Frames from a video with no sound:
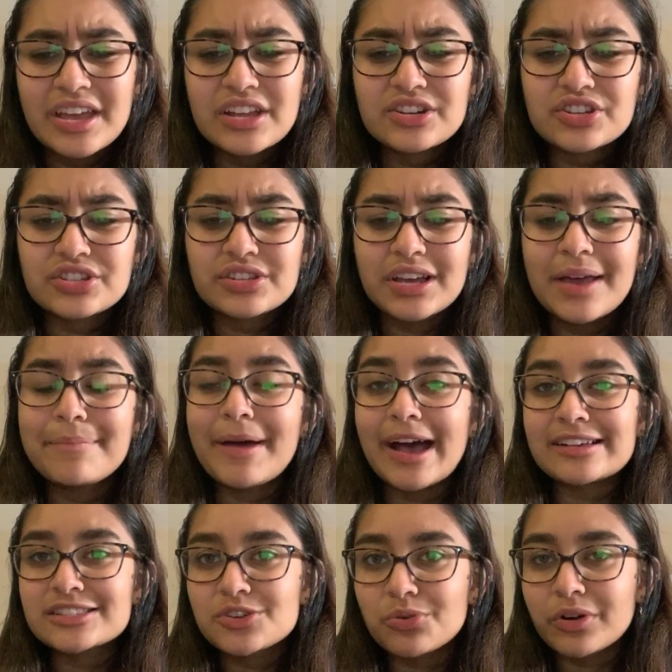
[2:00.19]
Just look at
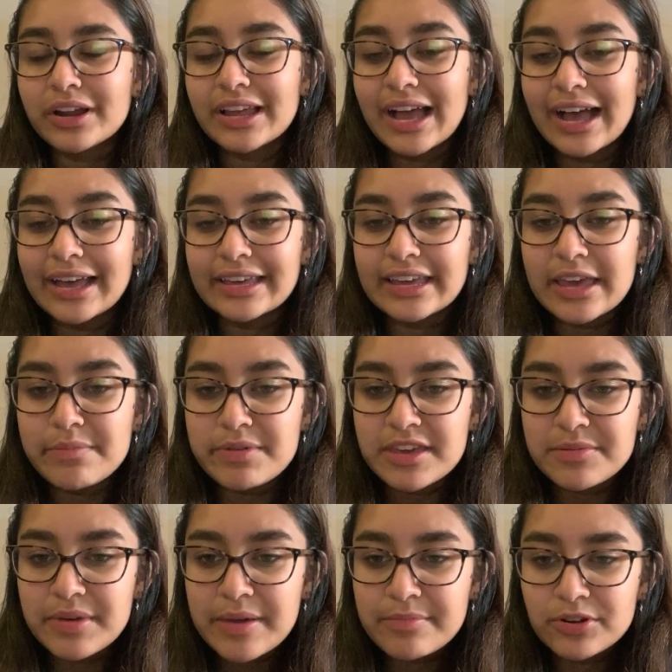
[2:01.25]
past scoring high
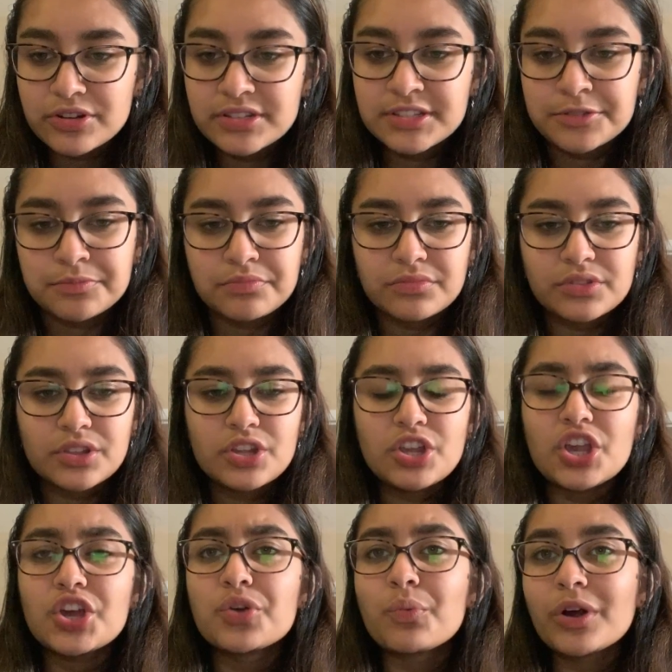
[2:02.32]
AP papers
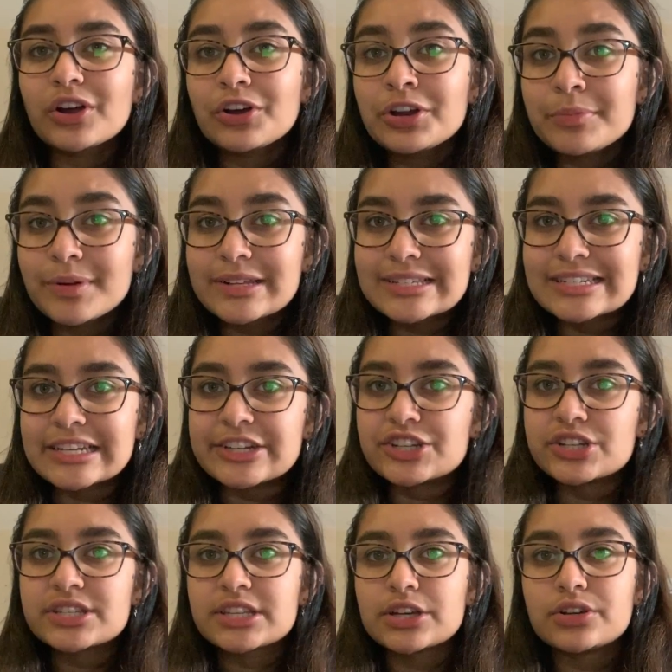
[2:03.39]
and work on your
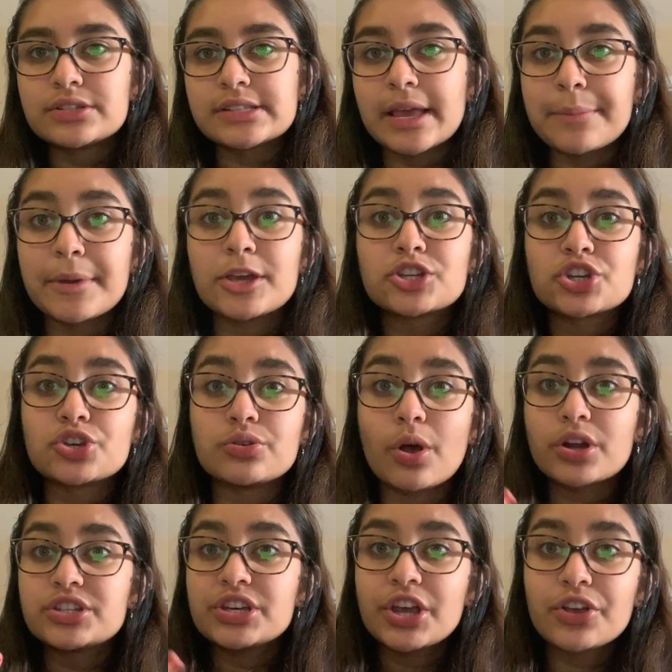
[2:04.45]
presentation skills. Like, make sure you
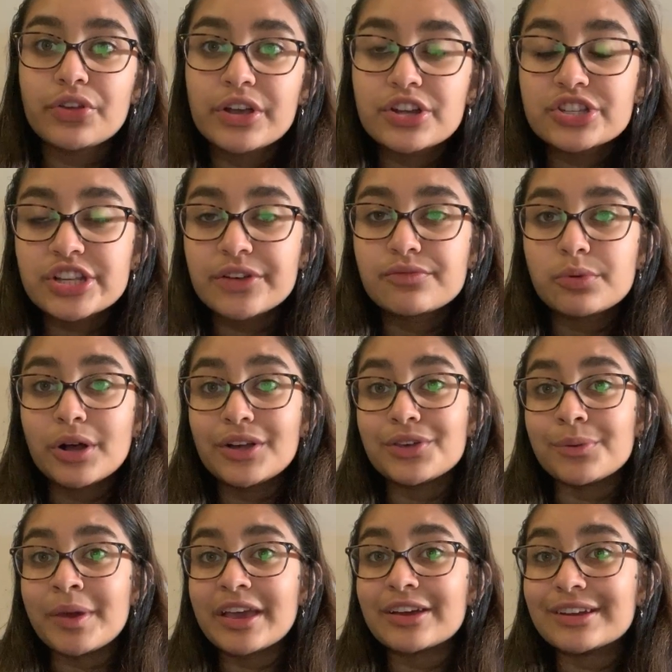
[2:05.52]
articulate yourself well, you
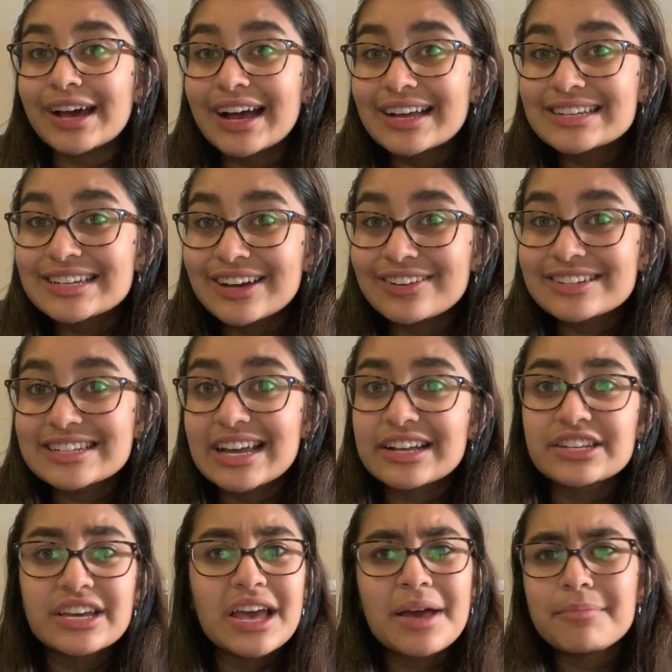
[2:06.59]
make good eye contact,
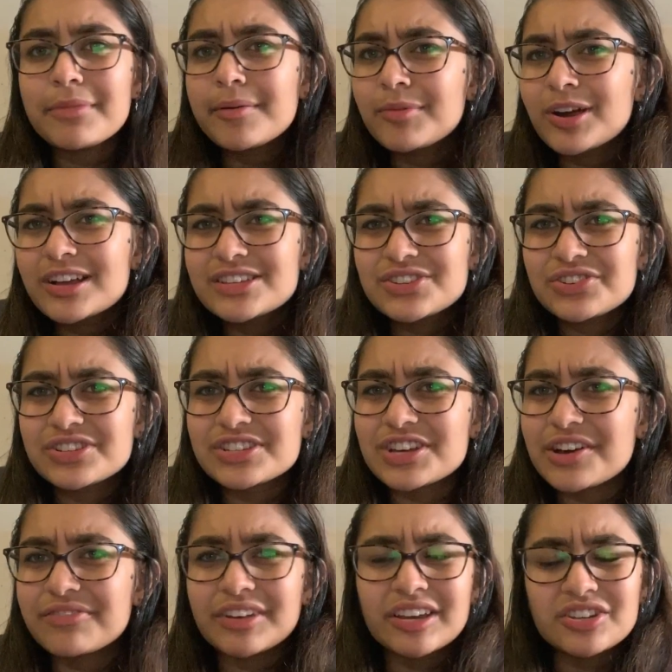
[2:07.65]
memorize your
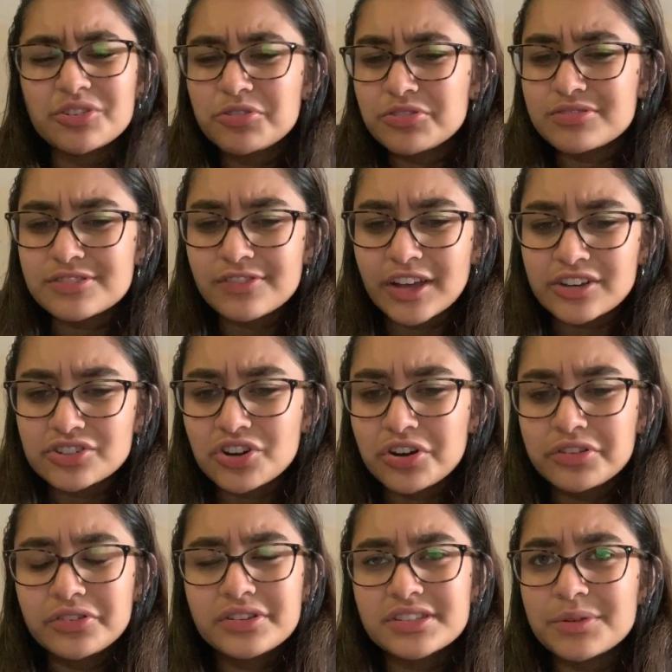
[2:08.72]
stuff, like don't use flashcards,
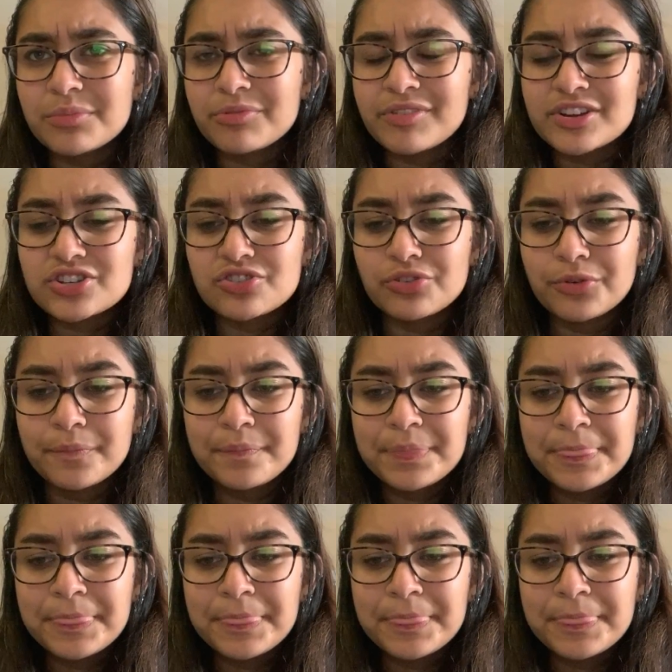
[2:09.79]
it looks unprofessional.